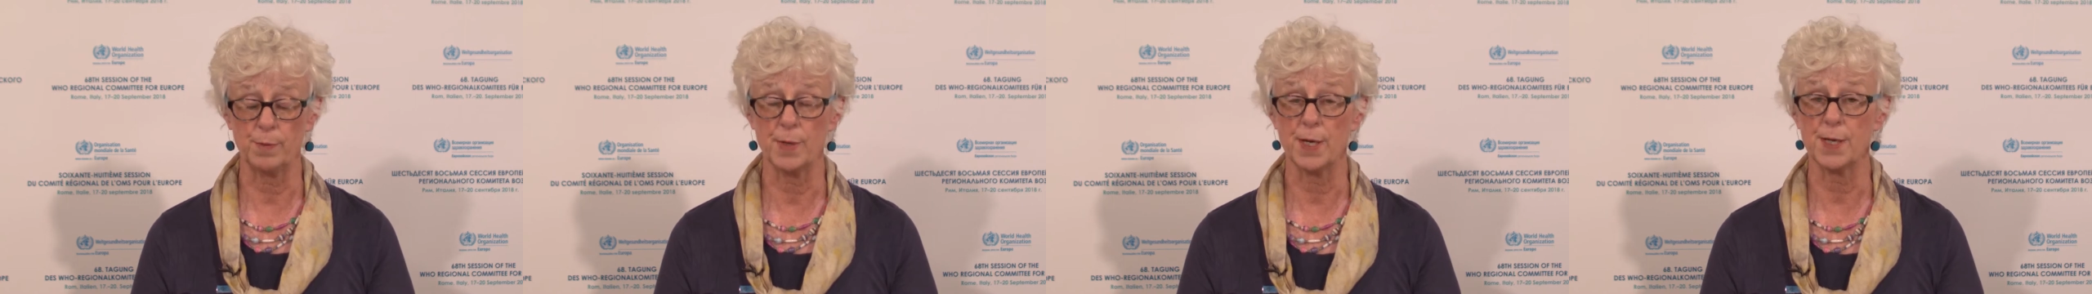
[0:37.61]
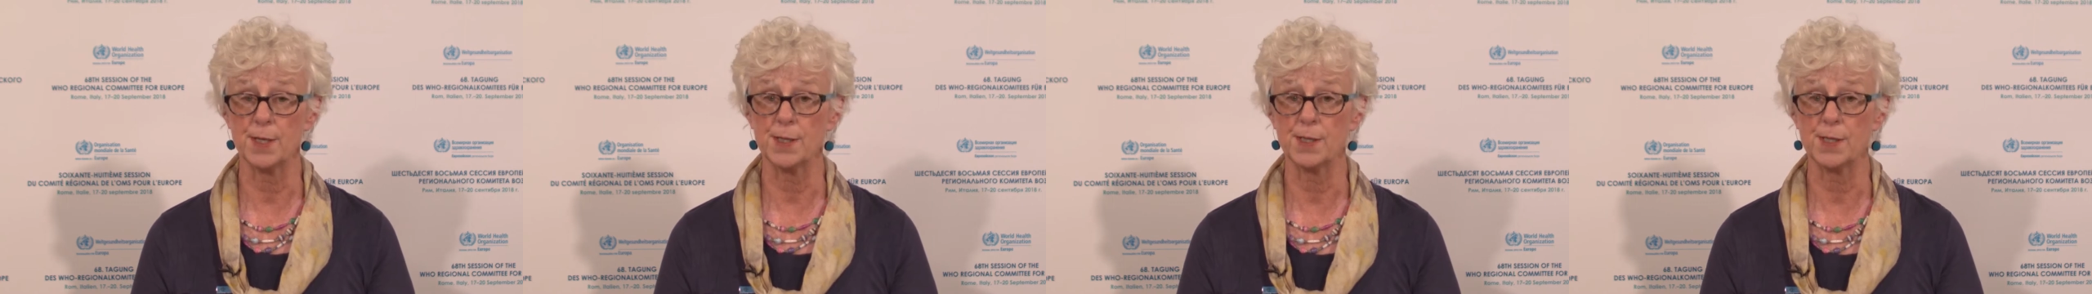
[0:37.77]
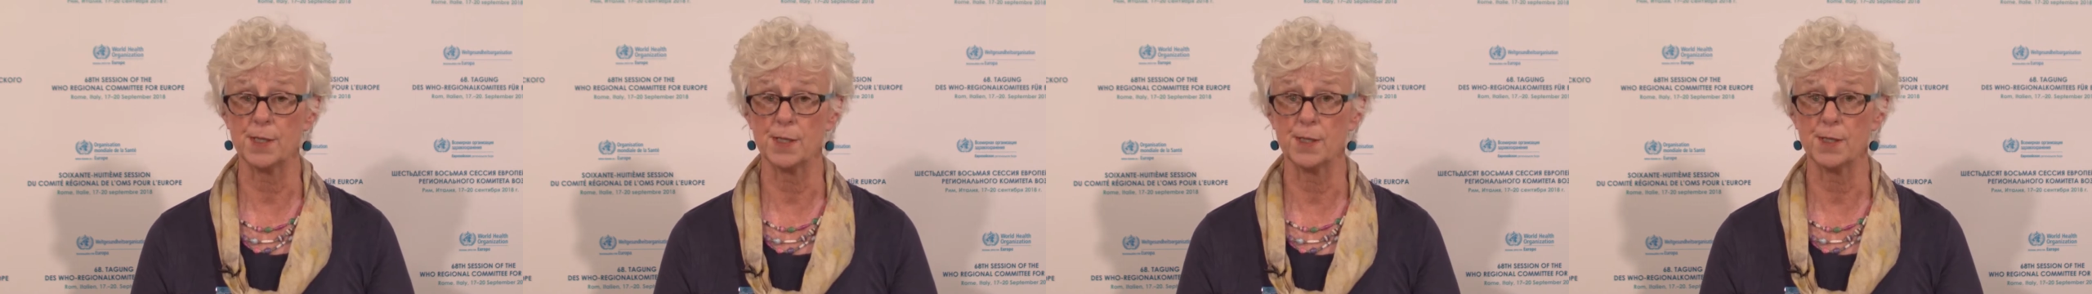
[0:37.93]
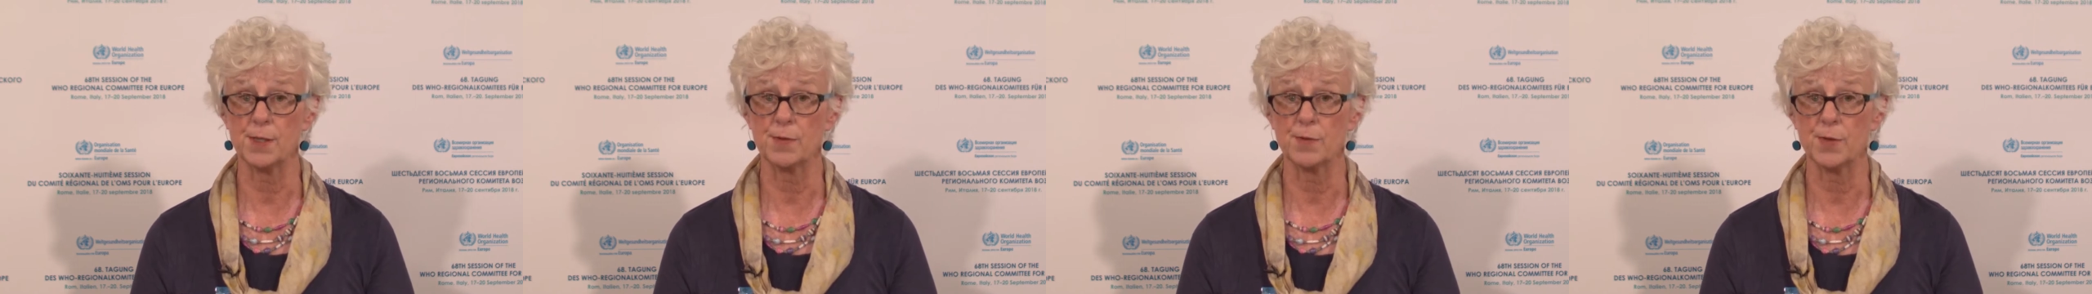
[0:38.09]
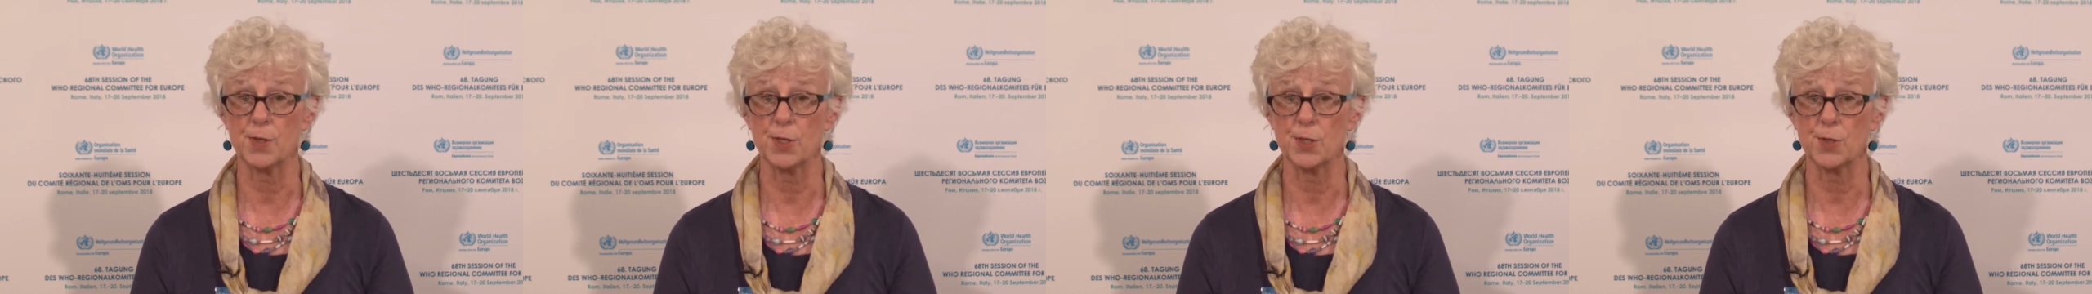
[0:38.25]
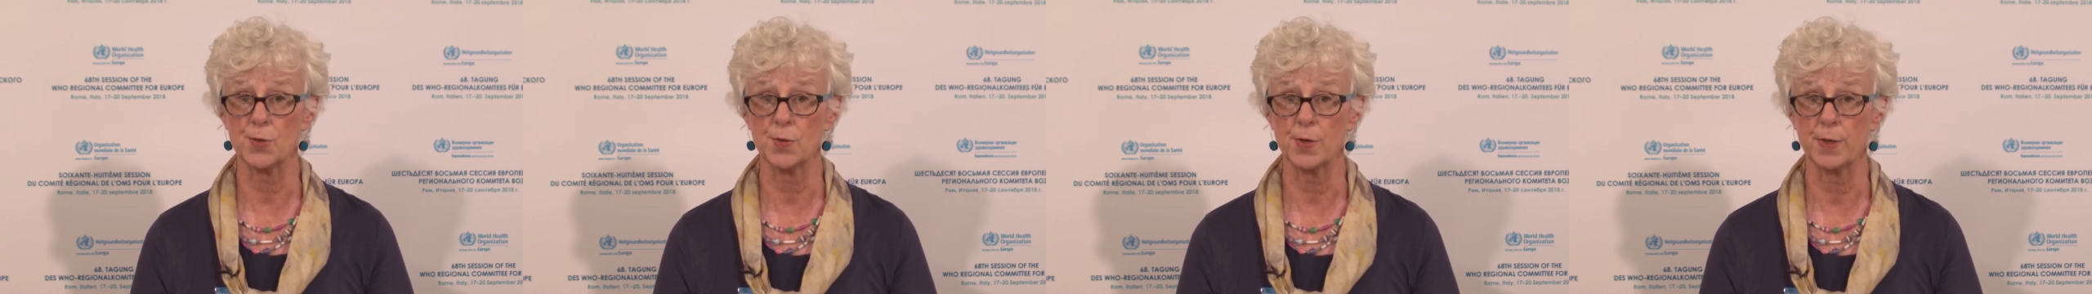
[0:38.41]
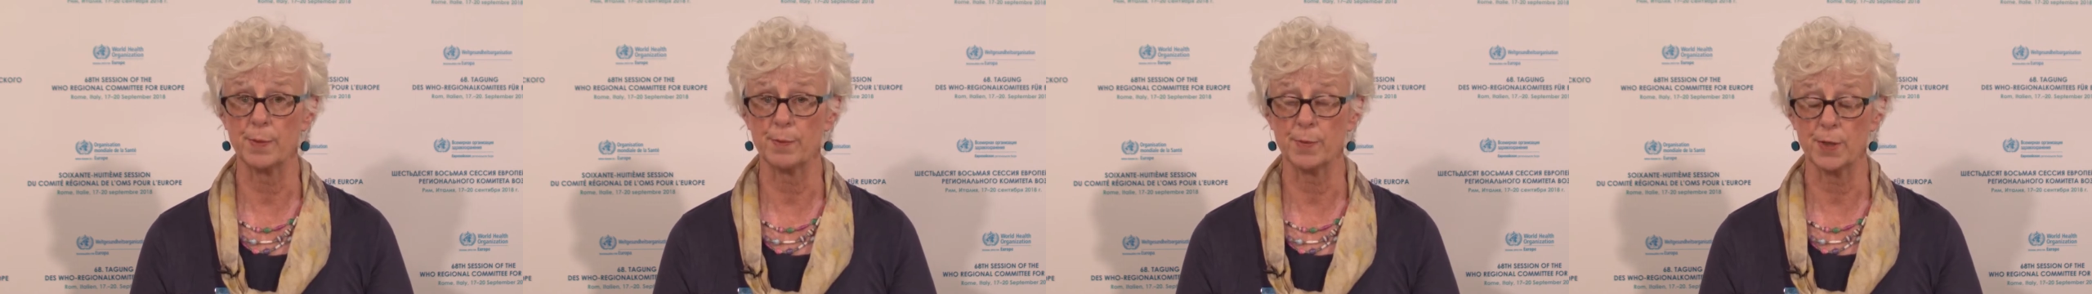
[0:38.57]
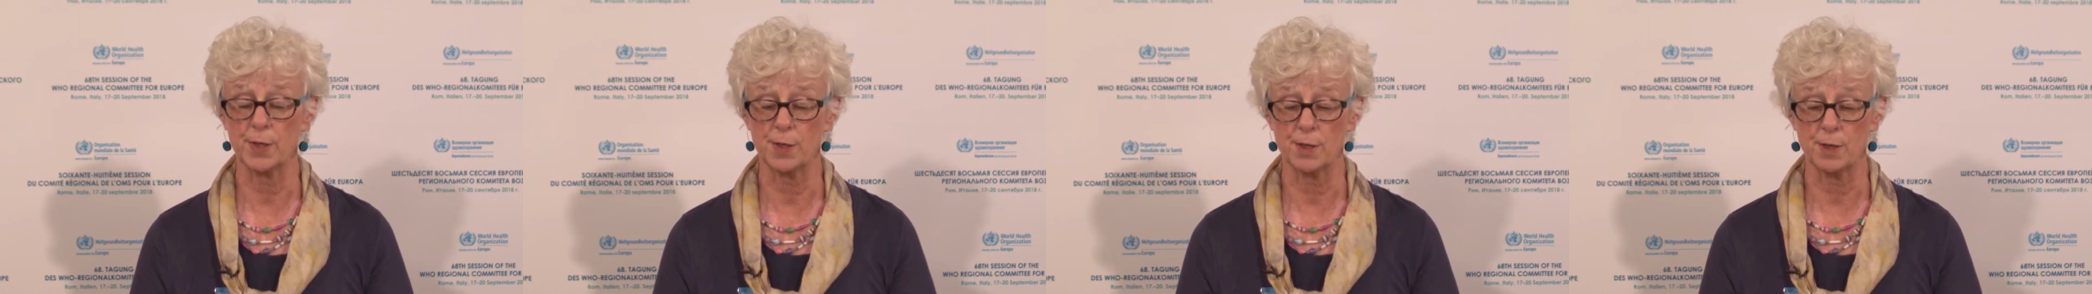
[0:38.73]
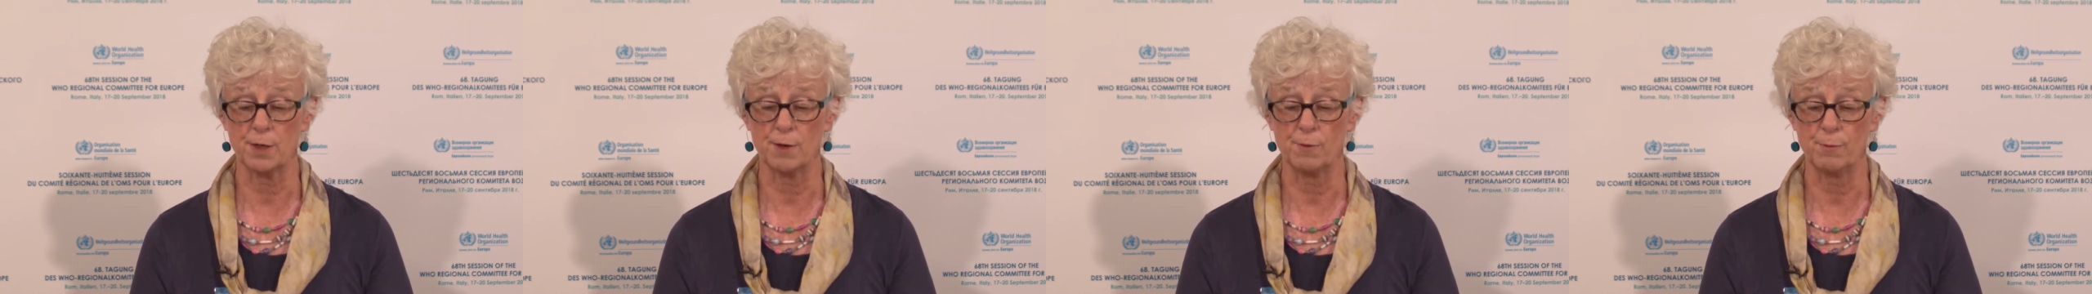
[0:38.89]
medicines for the
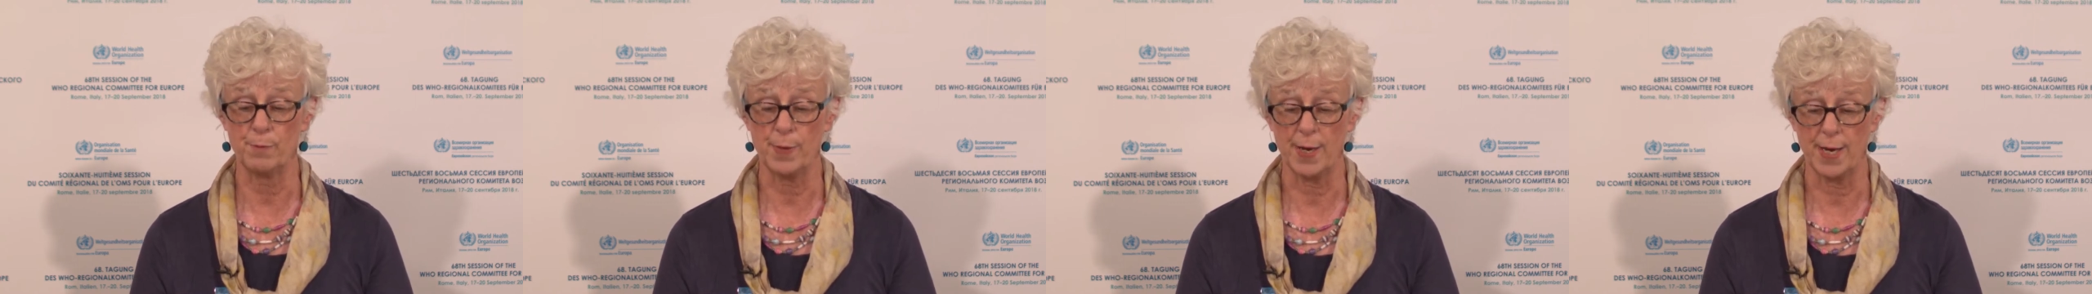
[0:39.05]
treatment of